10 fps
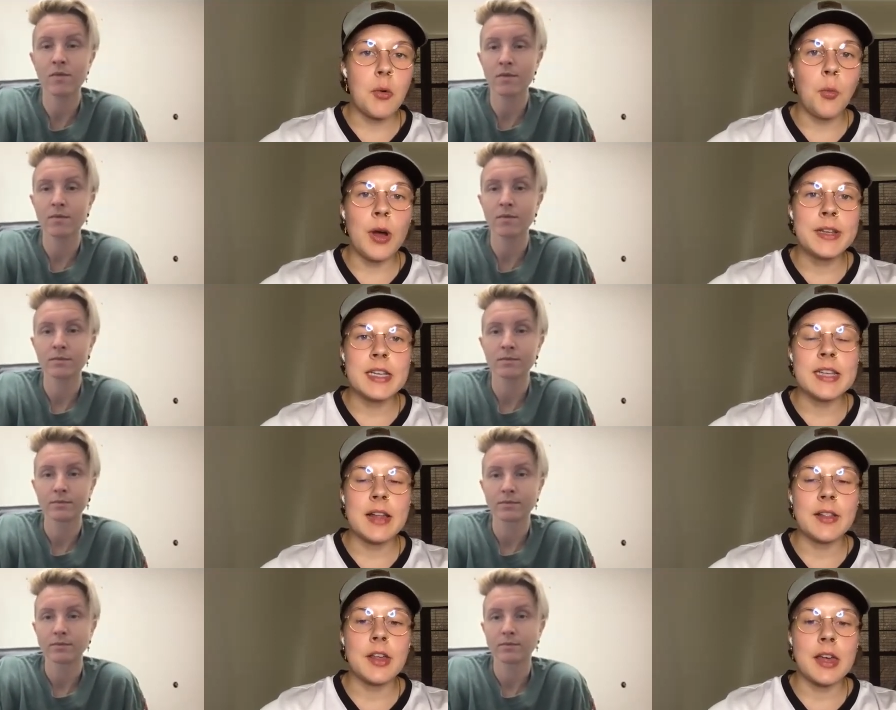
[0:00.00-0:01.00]
Speaker 1: What does
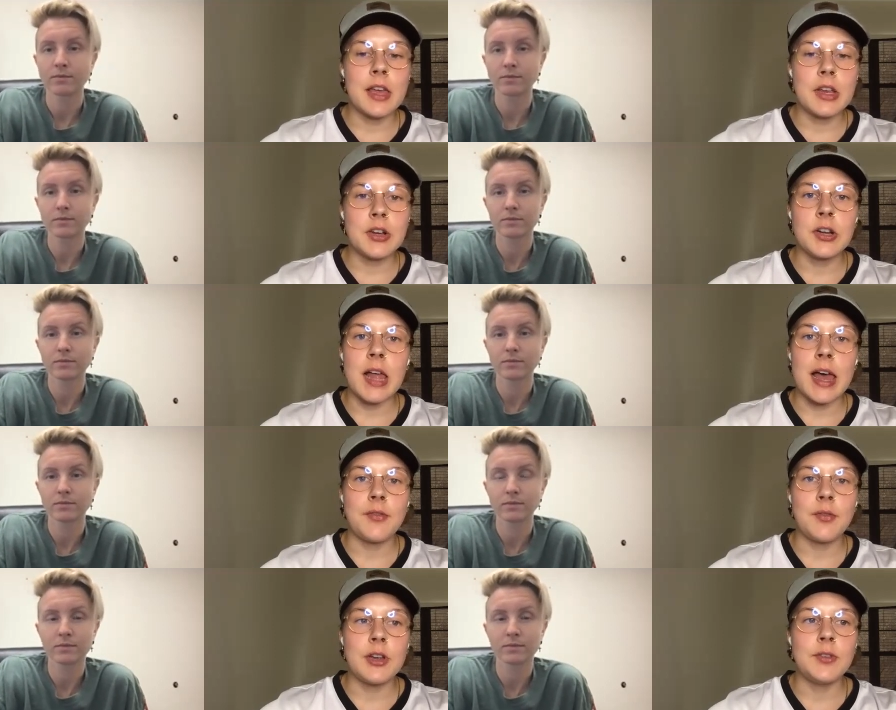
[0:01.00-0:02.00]
that look like in your
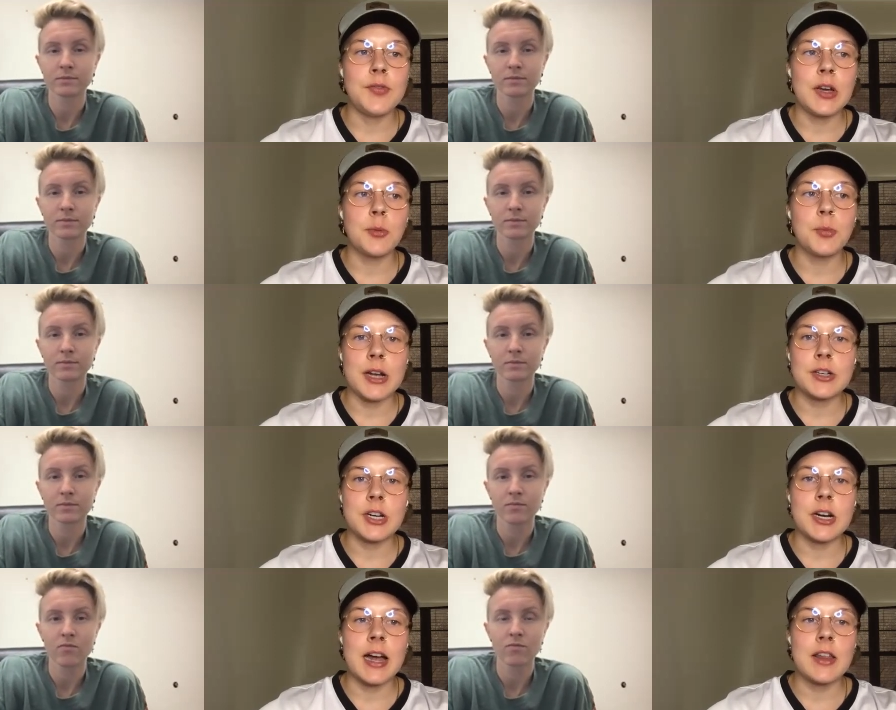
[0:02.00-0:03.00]
life when you feel
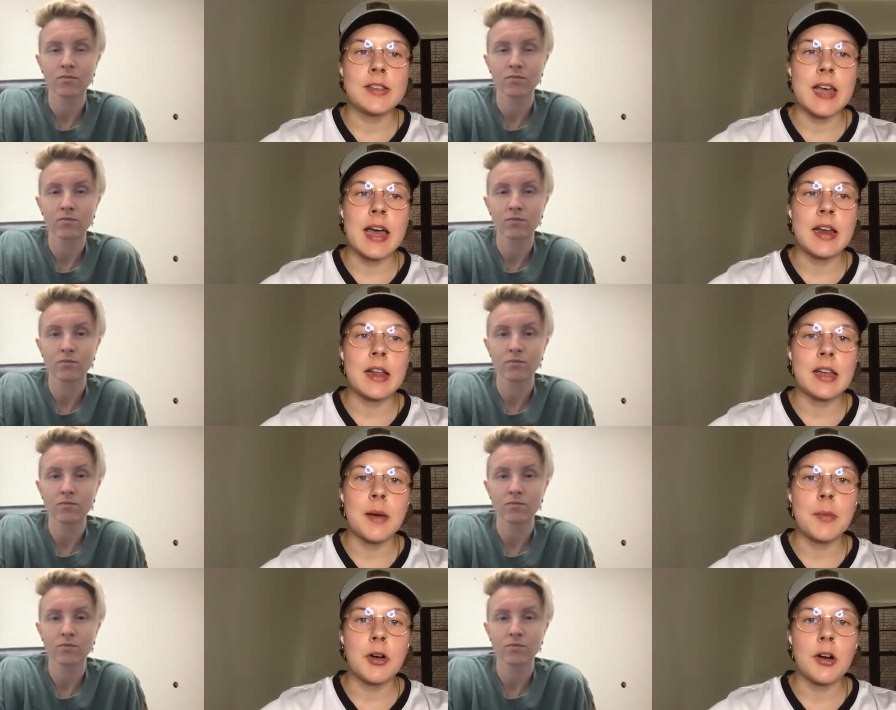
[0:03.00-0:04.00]
pressure? How does that
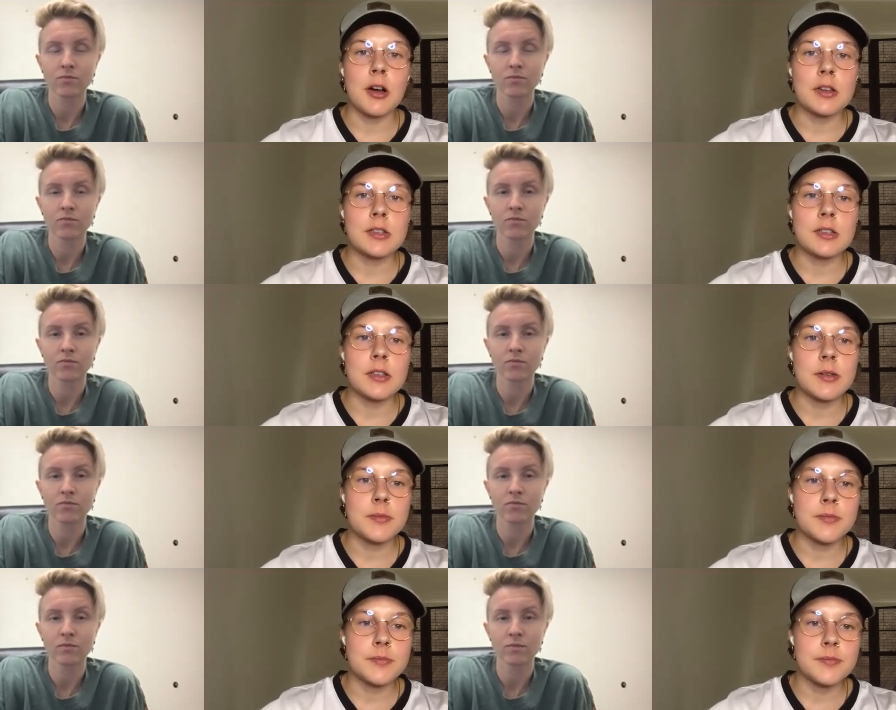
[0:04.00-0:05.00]
come across?
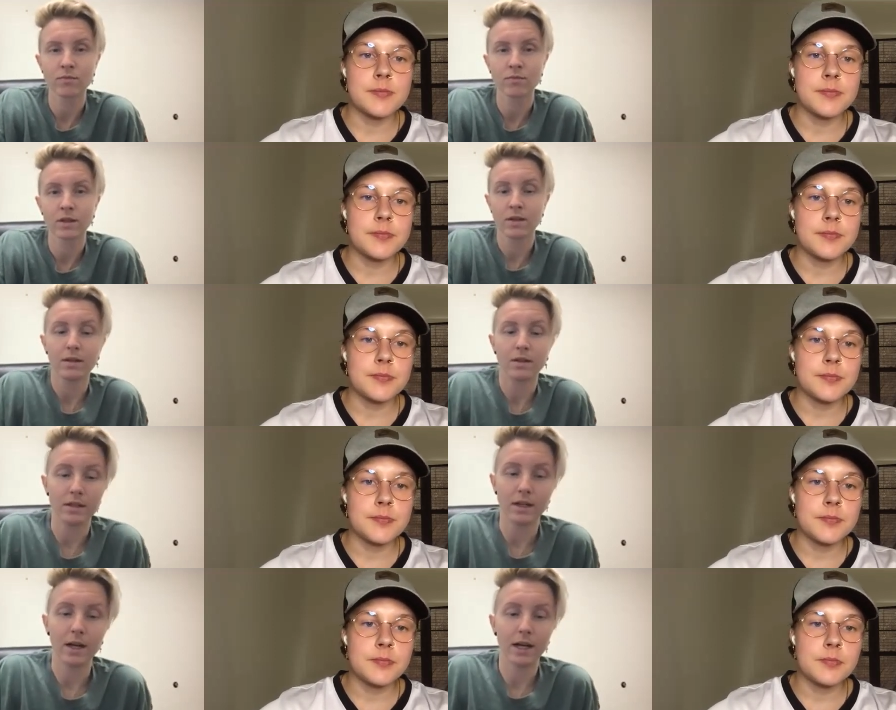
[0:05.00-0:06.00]

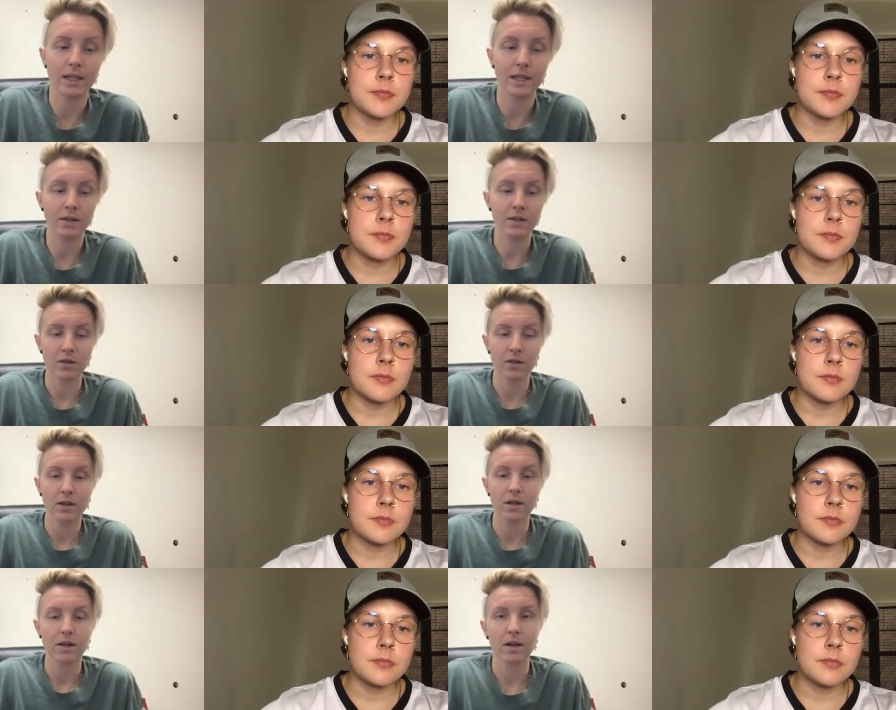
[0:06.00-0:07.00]
Speaker 2: Yeah, I think
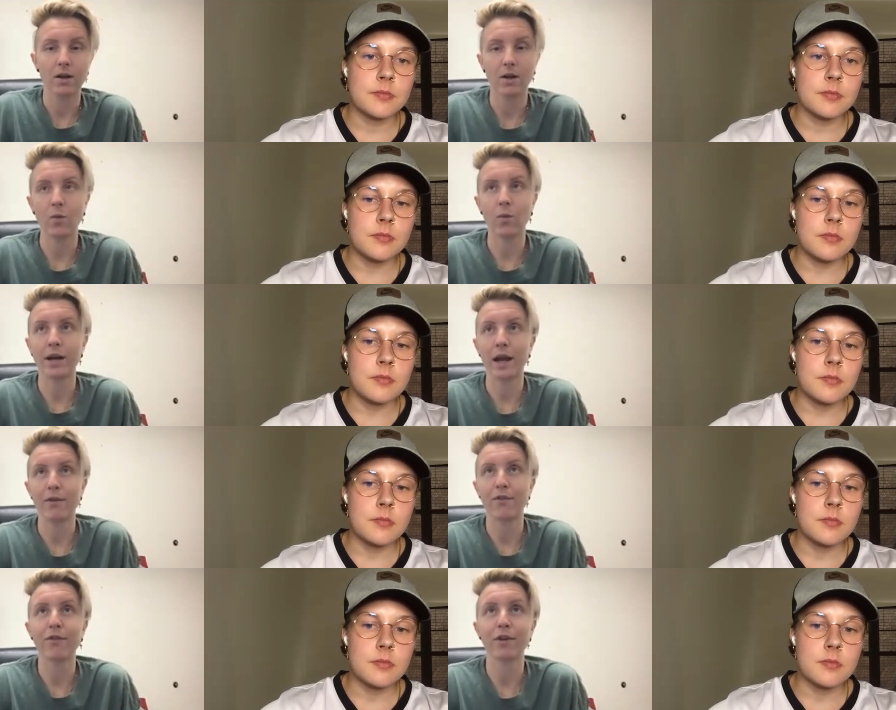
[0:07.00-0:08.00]
when I
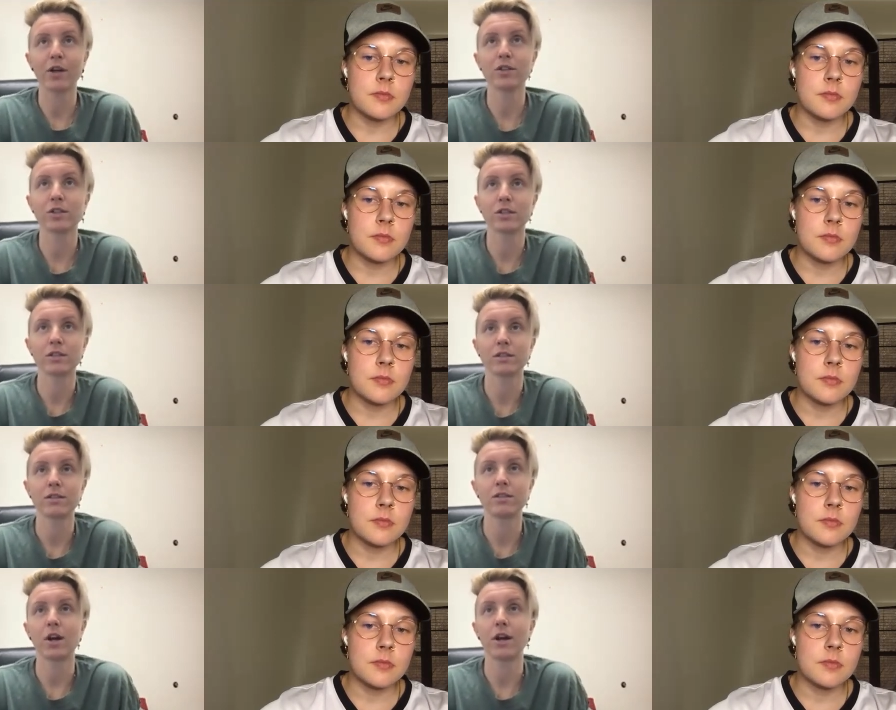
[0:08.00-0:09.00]
first
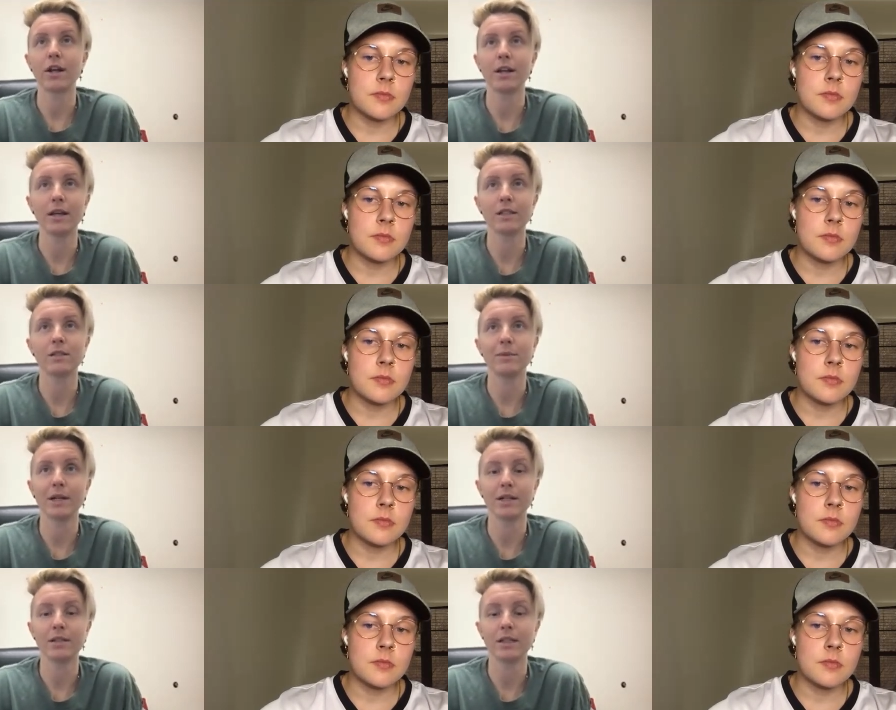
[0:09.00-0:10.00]
started
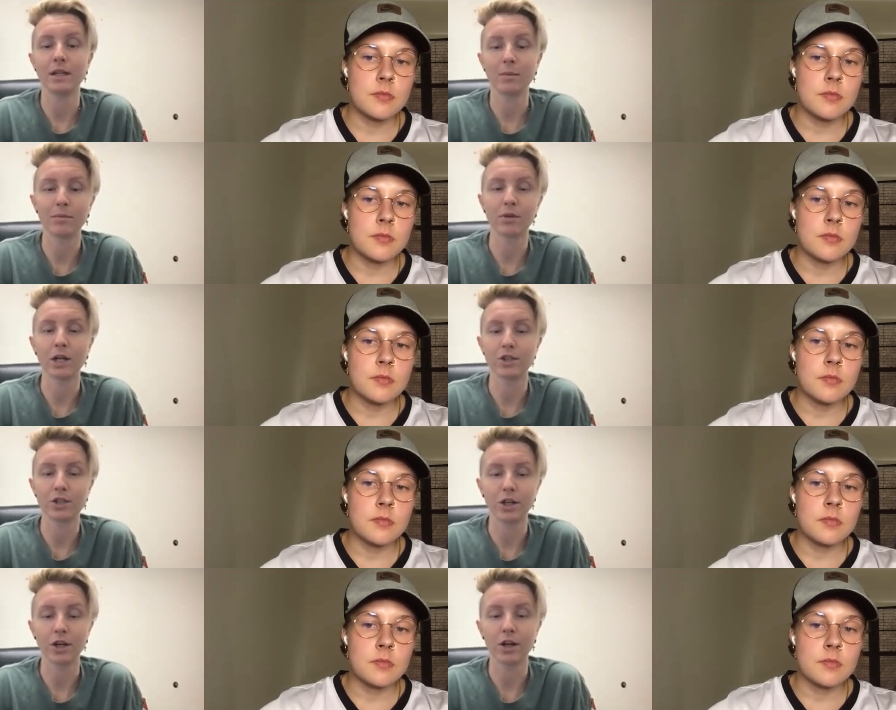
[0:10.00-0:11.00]
experiencing
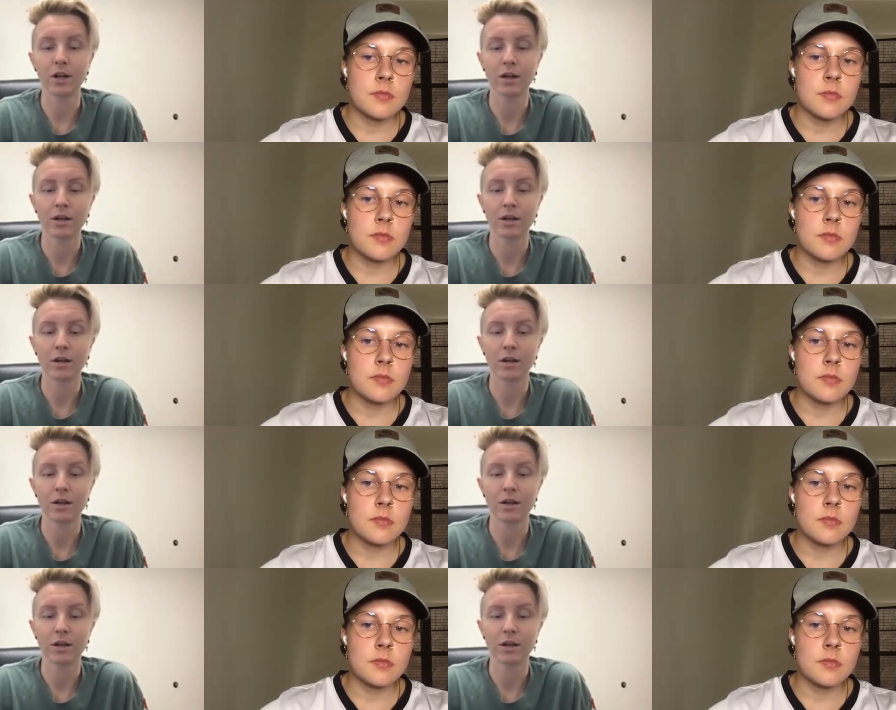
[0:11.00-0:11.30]
pressure,